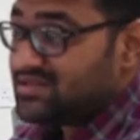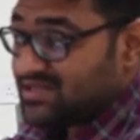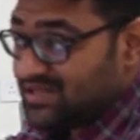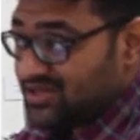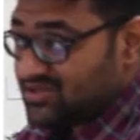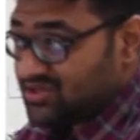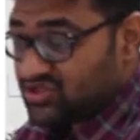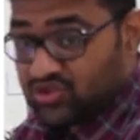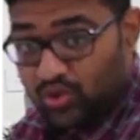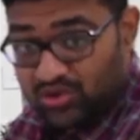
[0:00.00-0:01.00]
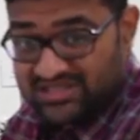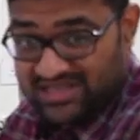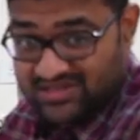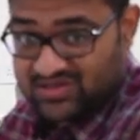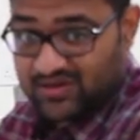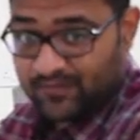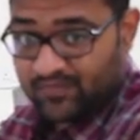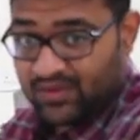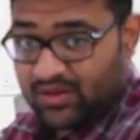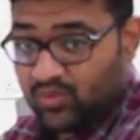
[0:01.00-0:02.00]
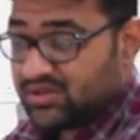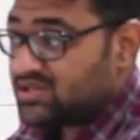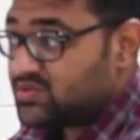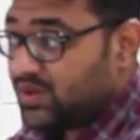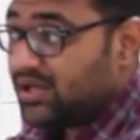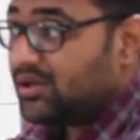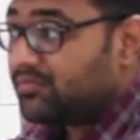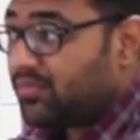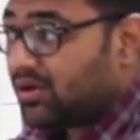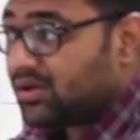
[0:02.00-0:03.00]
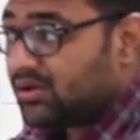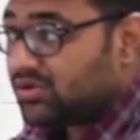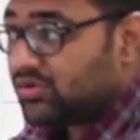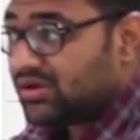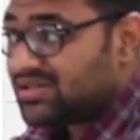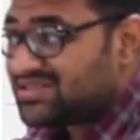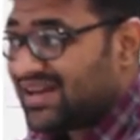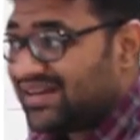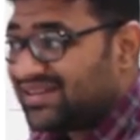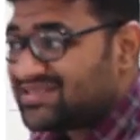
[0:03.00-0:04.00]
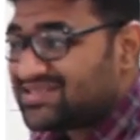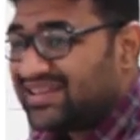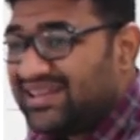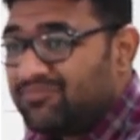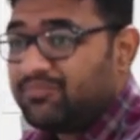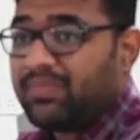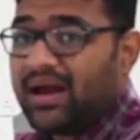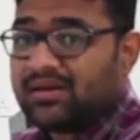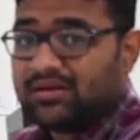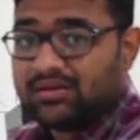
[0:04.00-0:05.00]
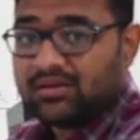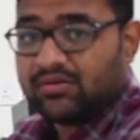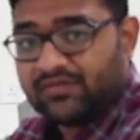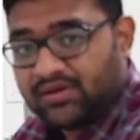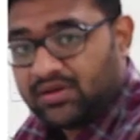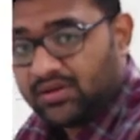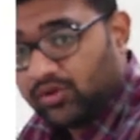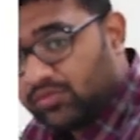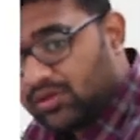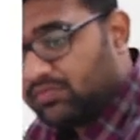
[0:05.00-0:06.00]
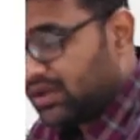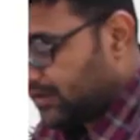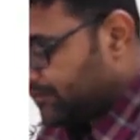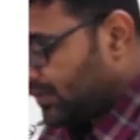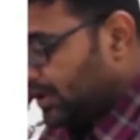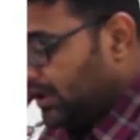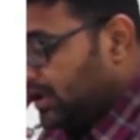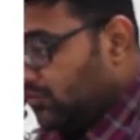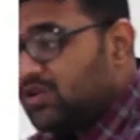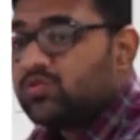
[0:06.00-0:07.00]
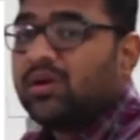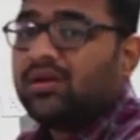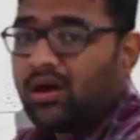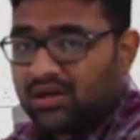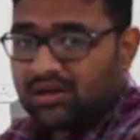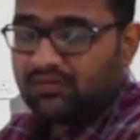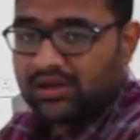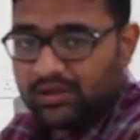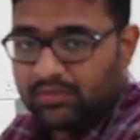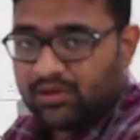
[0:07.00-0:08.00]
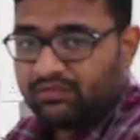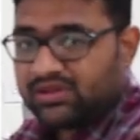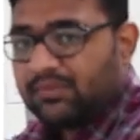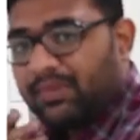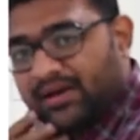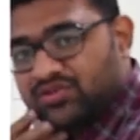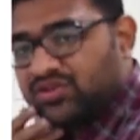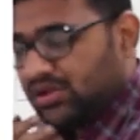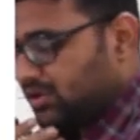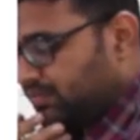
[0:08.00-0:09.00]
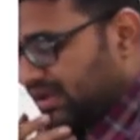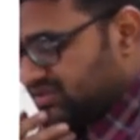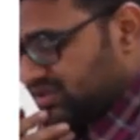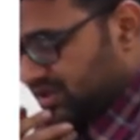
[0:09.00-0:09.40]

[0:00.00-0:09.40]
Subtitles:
such as snore sensor, which is very important to understand the sleep pattern of a human being, which were not available with the BioSignal Plug